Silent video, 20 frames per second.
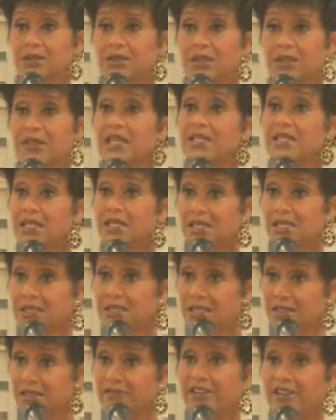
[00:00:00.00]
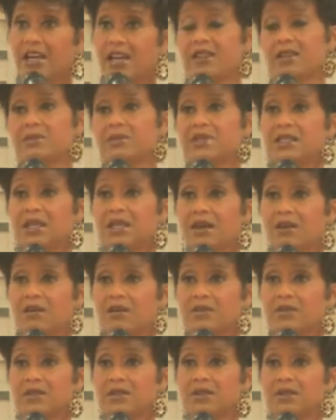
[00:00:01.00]
They did identify
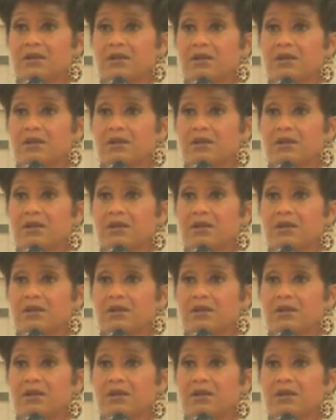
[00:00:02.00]
themselves.